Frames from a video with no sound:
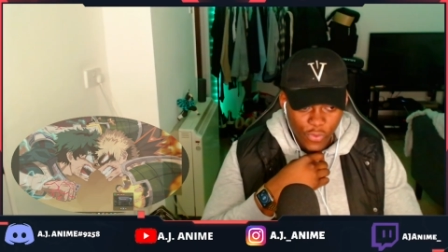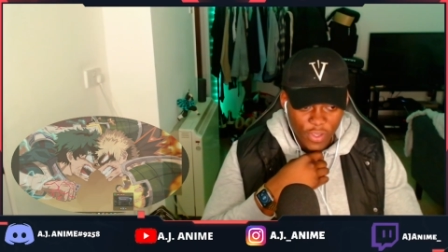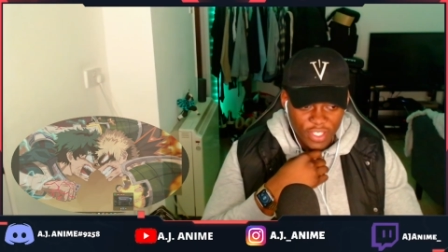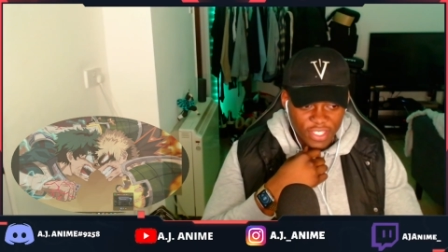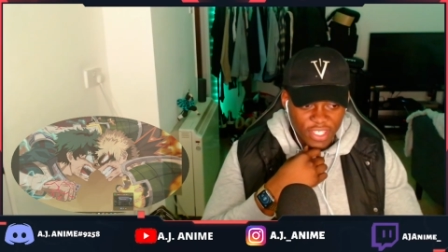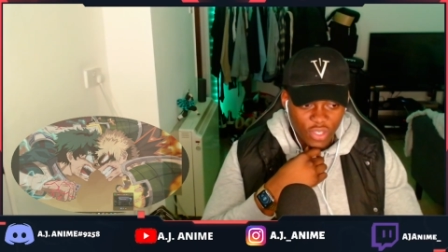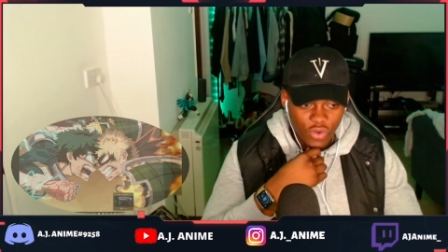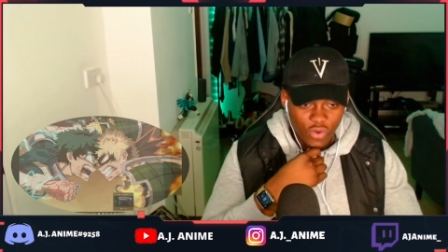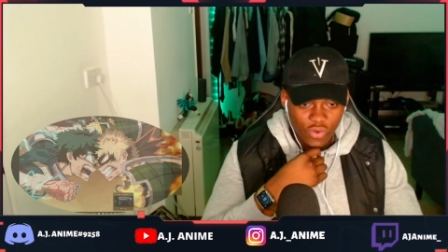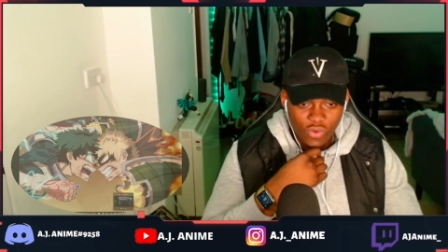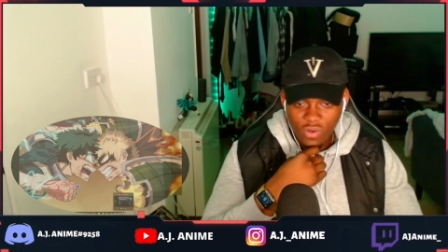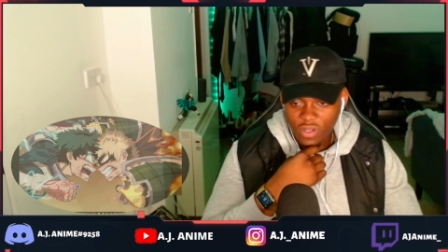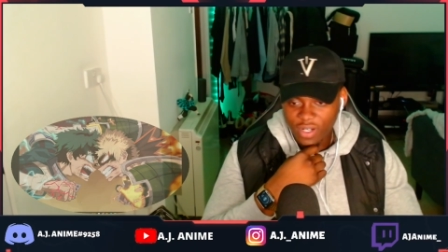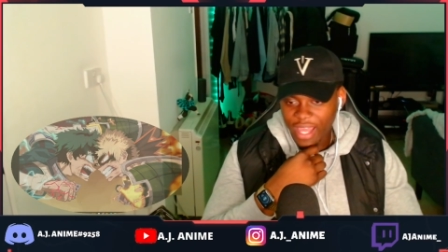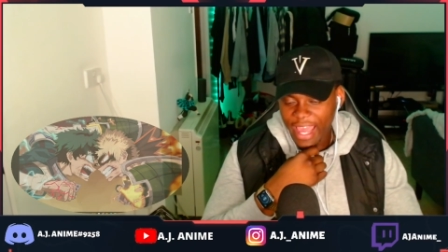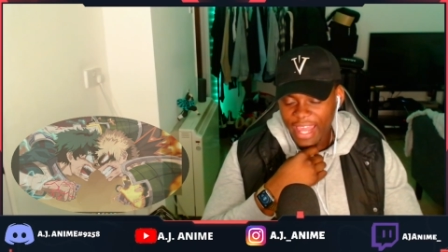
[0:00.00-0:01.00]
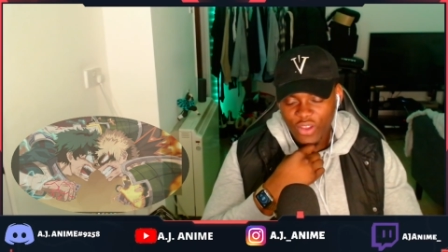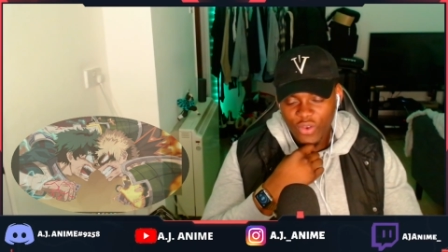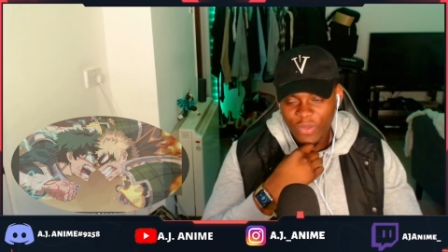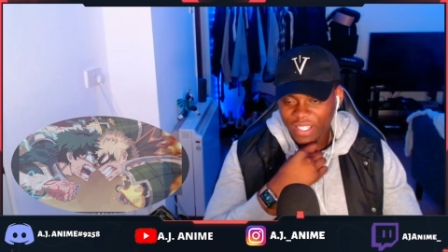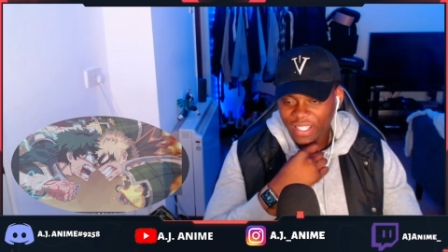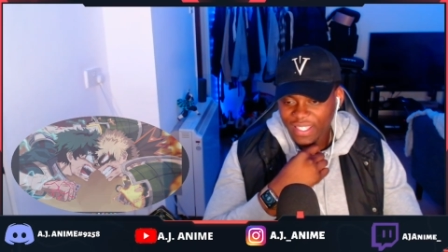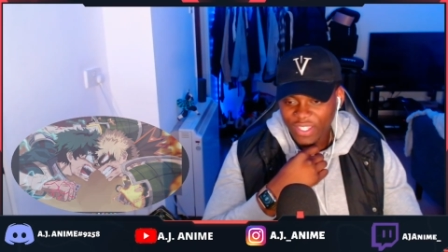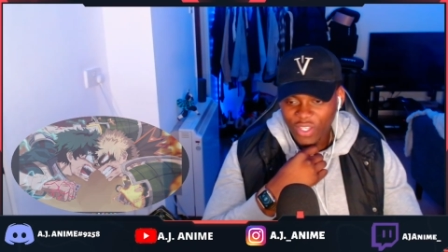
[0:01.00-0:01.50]
a seal? Like, I know
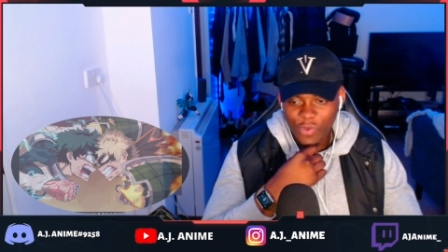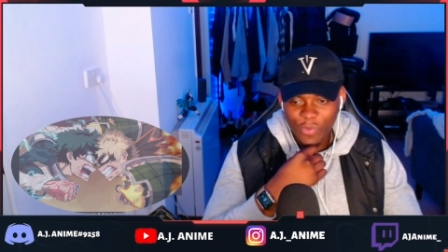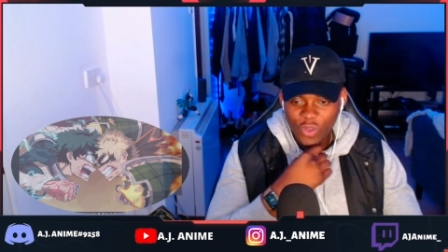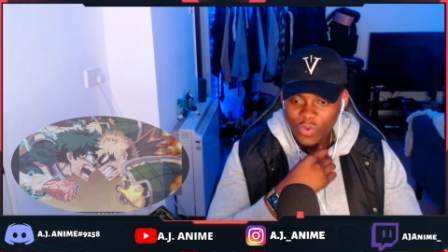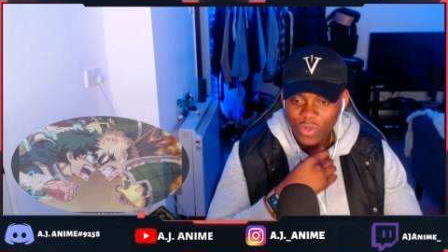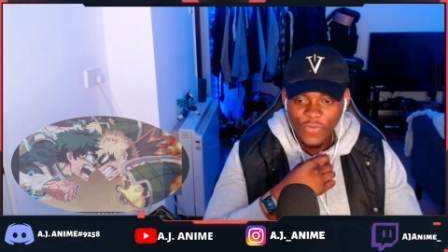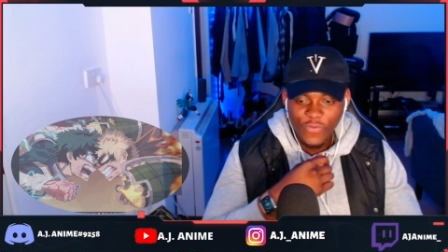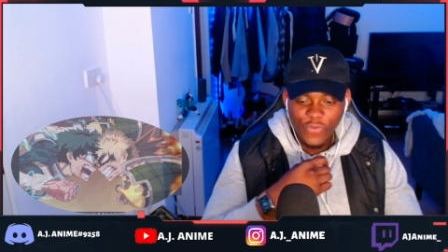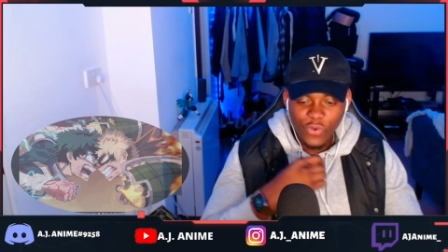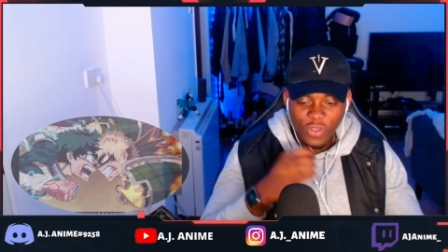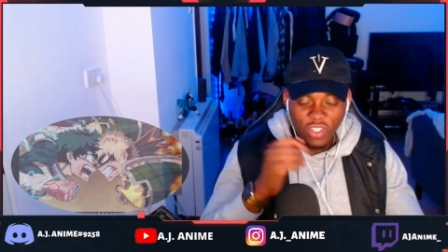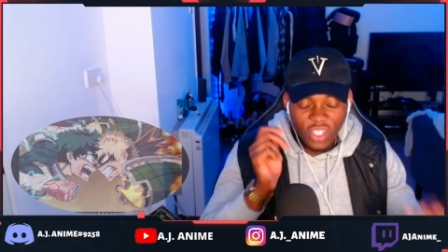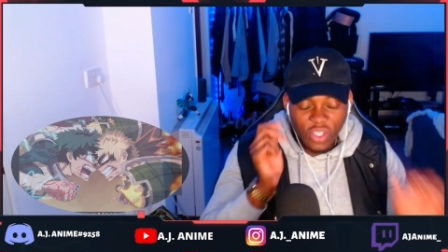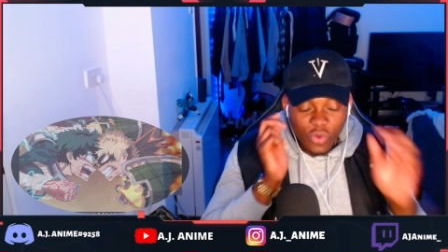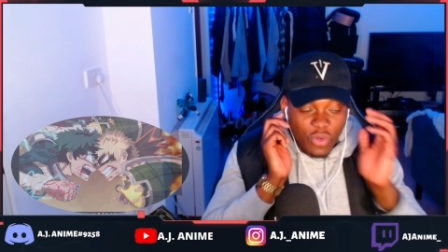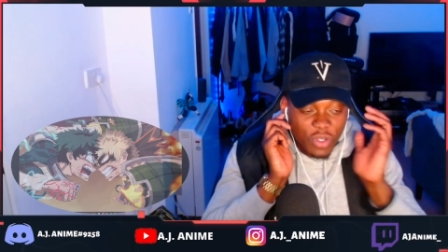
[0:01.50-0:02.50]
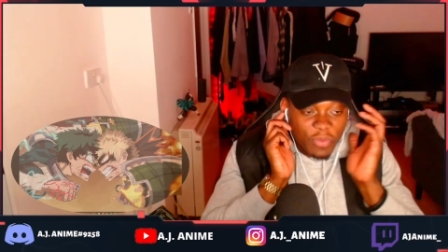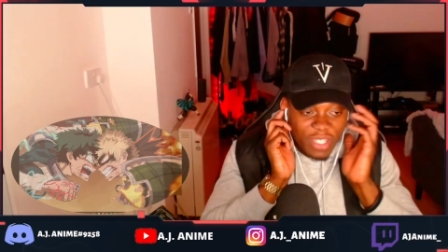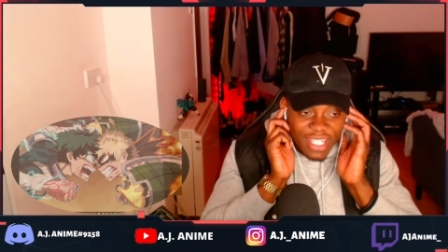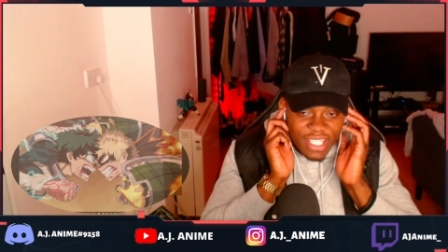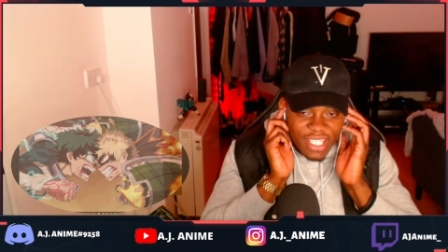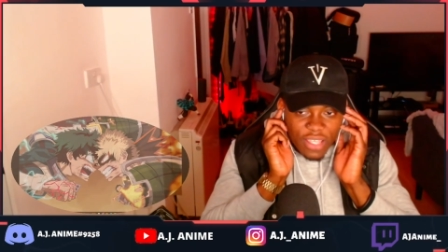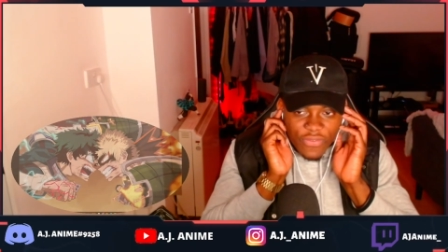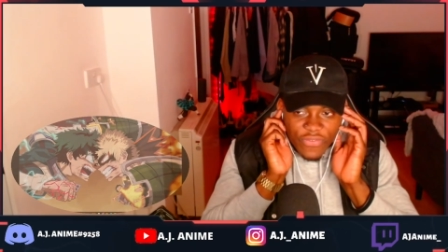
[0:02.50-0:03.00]
it's a seal, but who would have thought a seal would be
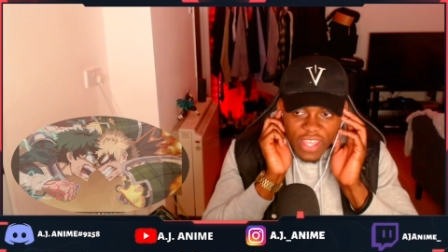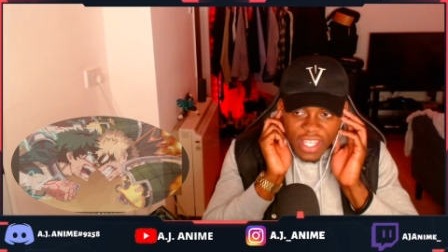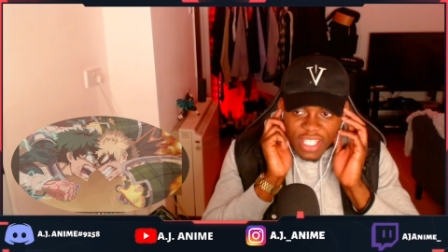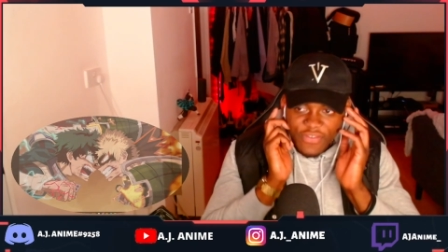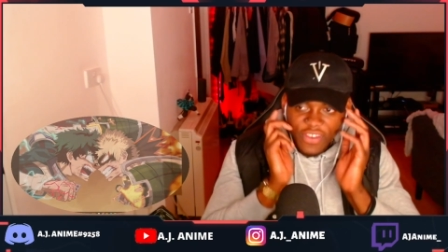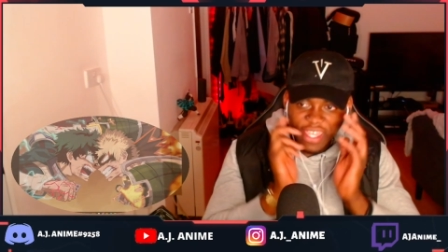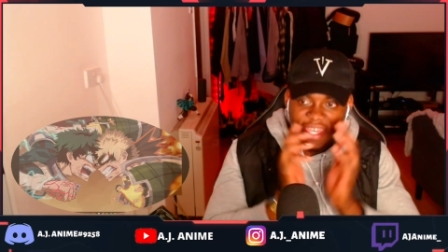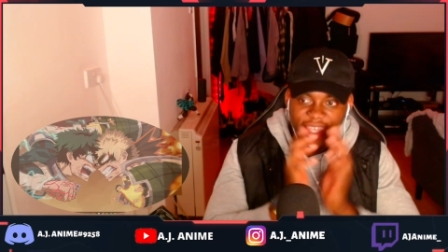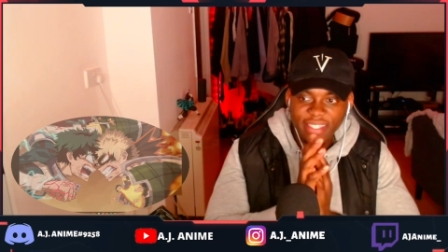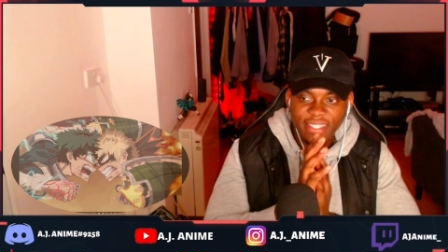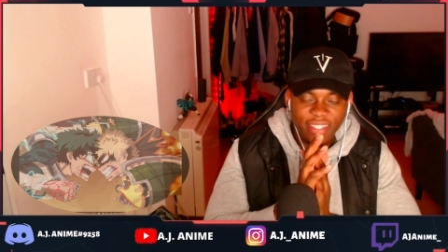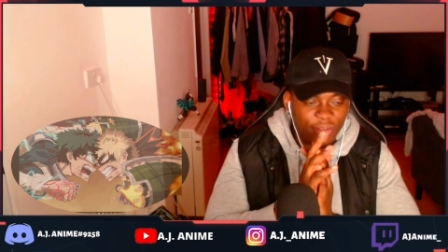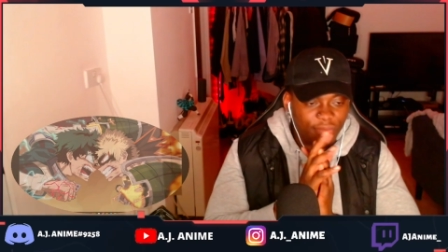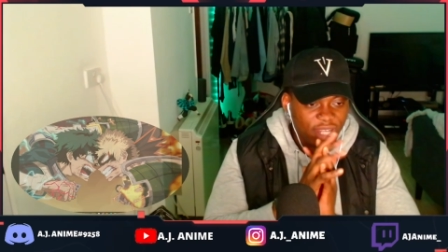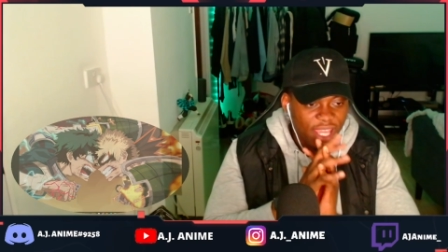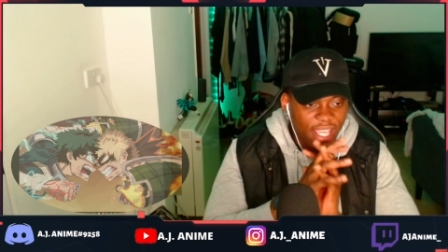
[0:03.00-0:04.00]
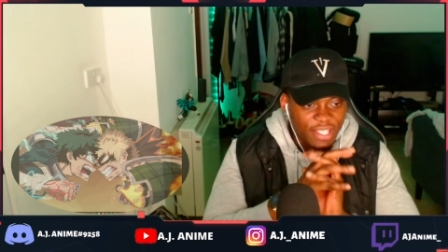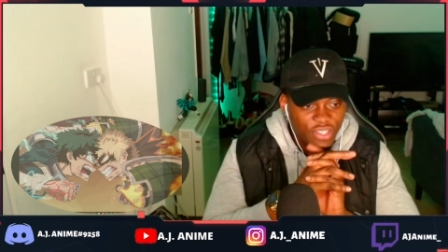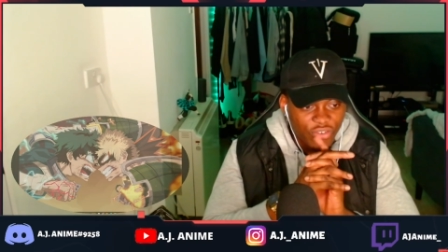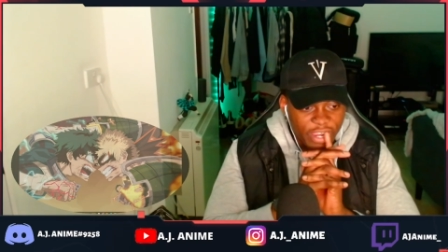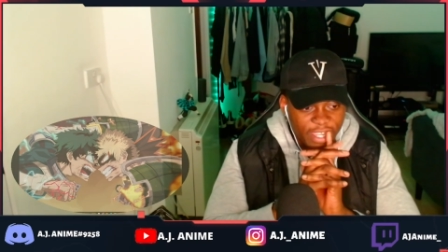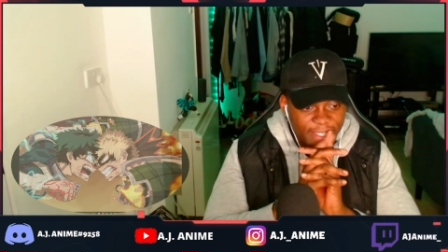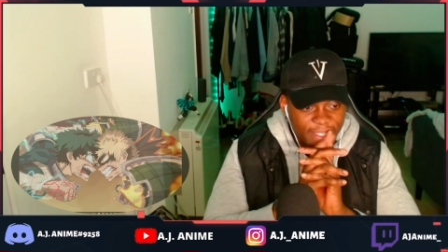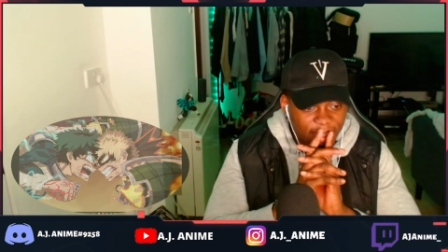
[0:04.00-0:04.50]
this effective against him? That's
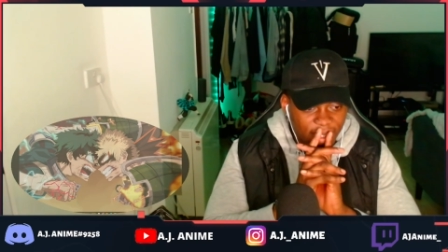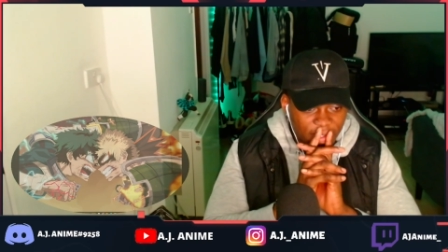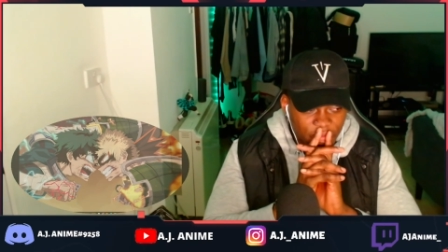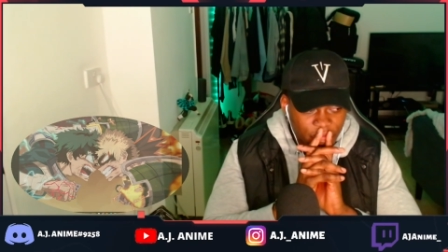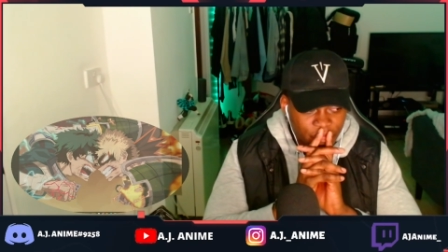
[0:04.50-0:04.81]
crazy.